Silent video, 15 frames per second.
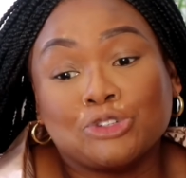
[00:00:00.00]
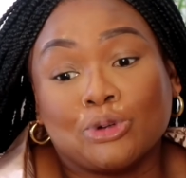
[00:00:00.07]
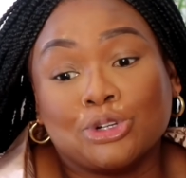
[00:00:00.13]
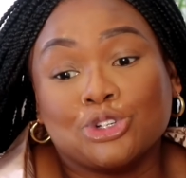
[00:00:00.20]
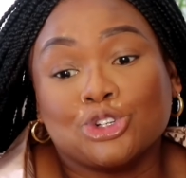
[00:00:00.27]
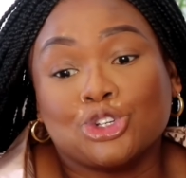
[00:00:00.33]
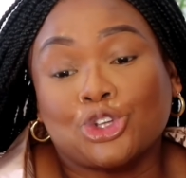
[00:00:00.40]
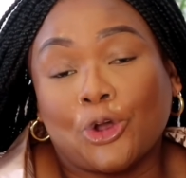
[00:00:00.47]
I
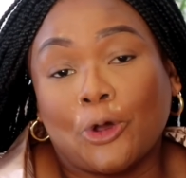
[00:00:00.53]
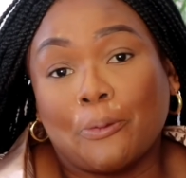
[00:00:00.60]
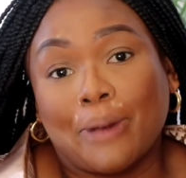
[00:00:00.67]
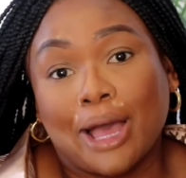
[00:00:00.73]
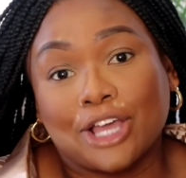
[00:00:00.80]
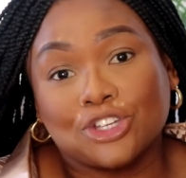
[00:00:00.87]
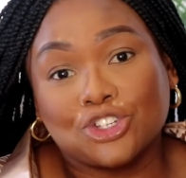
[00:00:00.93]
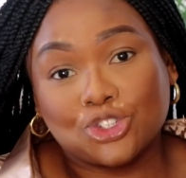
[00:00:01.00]
wanted to show
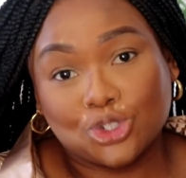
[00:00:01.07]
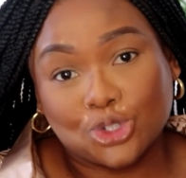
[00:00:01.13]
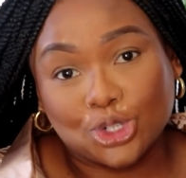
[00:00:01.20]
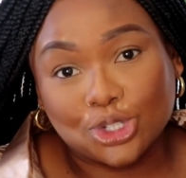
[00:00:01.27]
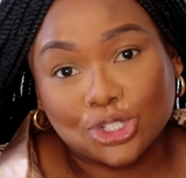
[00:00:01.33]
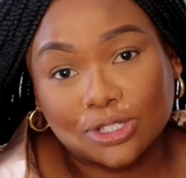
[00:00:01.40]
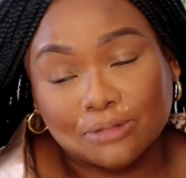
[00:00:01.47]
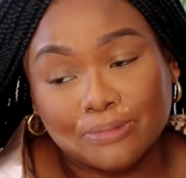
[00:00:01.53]
my
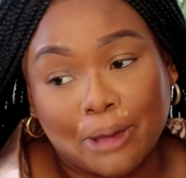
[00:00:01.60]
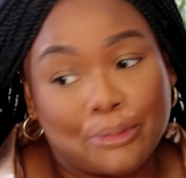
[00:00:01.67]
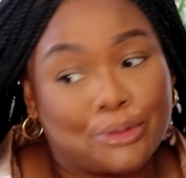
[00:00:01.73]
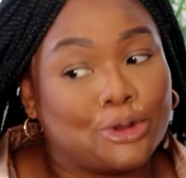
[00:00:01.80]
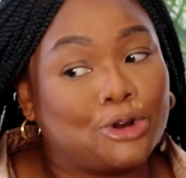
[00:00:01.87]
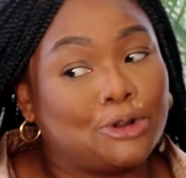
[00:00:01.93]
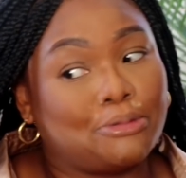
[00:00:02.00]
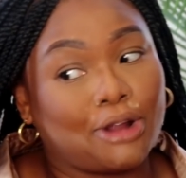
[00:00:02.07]
shoes, my
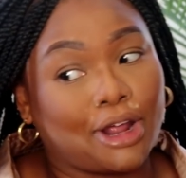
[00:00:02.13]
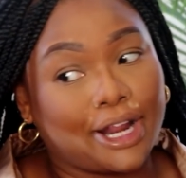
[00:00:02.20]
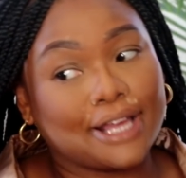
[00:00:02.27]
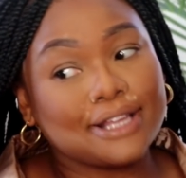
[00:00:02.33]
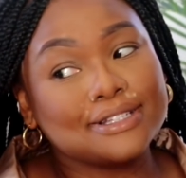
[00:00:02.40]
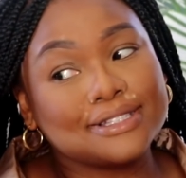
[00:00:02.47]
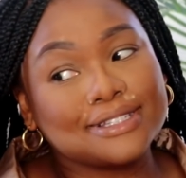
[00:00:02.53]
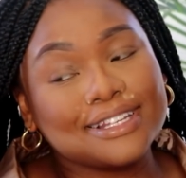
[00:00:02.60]
Manolo
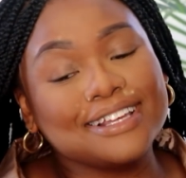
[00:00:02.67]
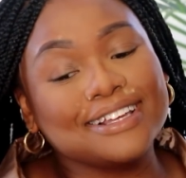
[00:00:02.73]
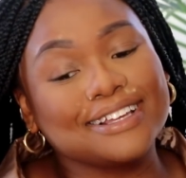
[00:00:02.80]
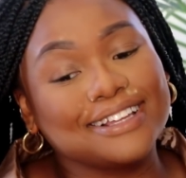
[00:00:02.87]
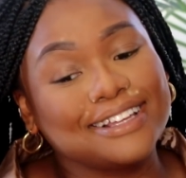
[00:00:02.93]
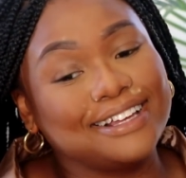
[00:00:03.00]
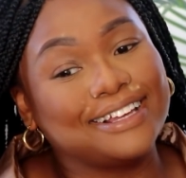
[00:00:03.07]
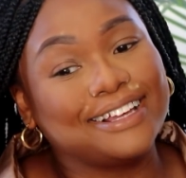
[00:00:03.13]
Blahniks.
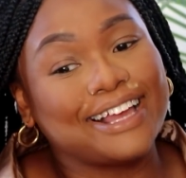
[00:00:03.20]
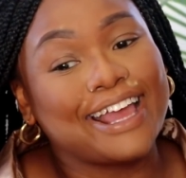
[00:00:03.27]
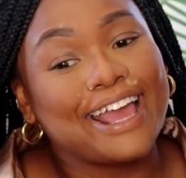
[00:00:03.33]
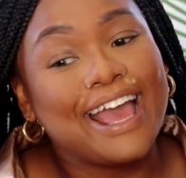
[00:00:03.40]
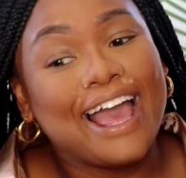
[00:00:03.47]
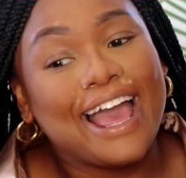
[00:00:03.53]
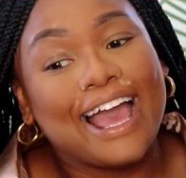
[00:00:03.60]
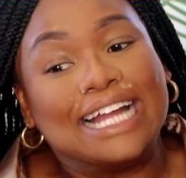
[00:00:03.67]

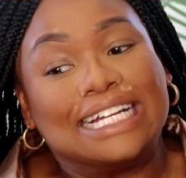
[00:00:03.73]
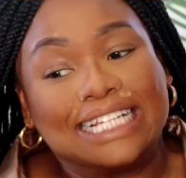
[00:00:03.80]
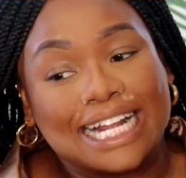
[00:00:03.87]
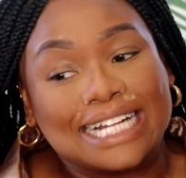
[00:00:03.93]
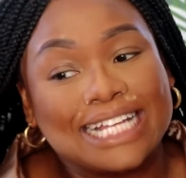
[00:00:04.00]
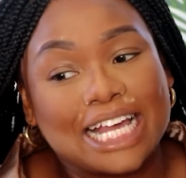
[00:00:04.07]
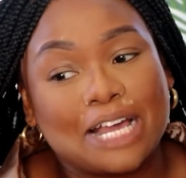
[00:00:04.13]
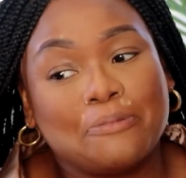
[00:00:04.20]
And did I
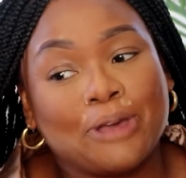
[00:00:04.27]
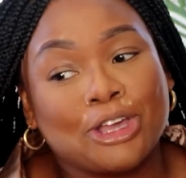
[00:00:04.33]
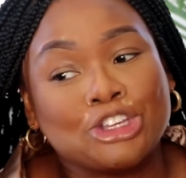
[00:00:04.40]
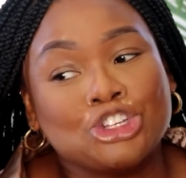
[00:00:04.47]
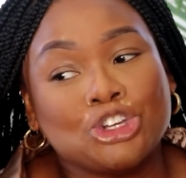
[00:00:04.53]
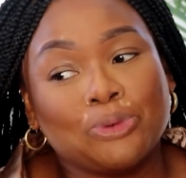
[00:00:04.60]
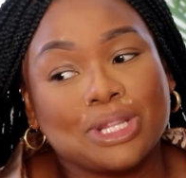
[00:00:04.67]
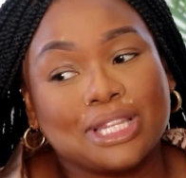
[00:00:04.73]
take a
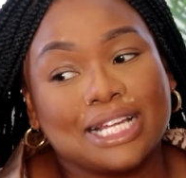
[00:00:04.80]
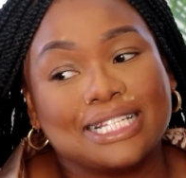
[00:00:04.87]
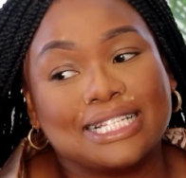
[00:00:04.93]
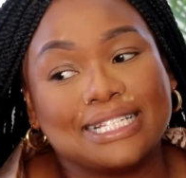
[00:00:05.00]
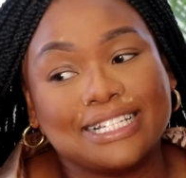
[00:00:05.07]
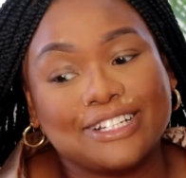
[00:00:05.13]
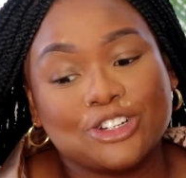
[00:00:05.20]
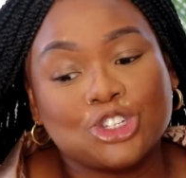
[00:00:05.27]
picture with that
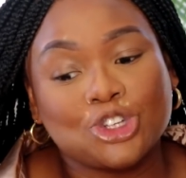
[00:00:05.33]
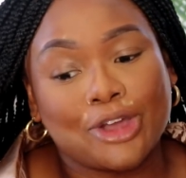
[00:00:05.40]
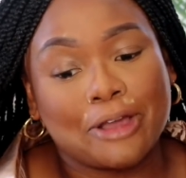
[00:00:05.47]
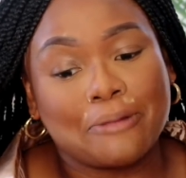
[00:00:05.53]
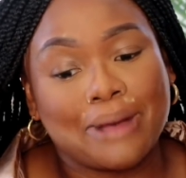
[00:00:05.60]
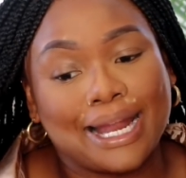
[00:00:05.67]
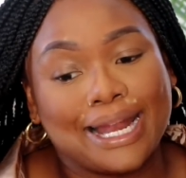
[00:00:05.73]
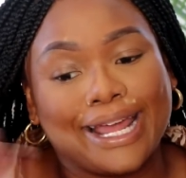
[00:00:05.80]
slit
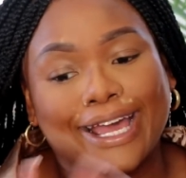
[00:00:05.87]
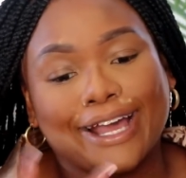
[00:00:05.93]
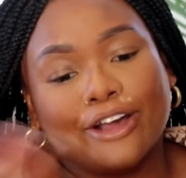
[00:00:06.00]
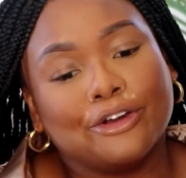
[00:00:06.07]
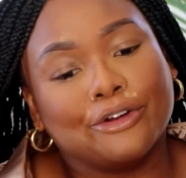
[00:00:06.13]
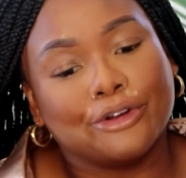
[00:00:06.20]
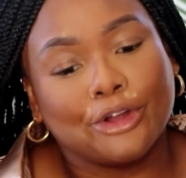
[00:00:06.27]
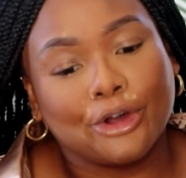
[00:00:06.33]
showing my leg?
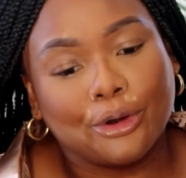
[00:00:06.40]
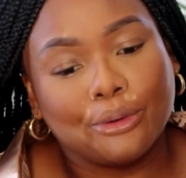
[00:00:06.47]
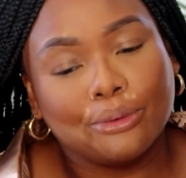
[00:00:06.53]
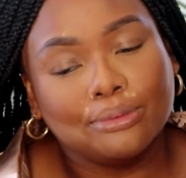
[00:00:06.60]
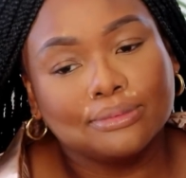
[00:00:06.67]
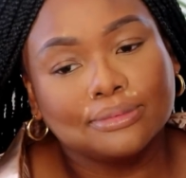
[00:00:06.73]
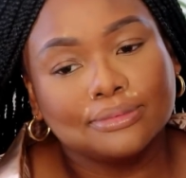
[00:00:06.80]
No.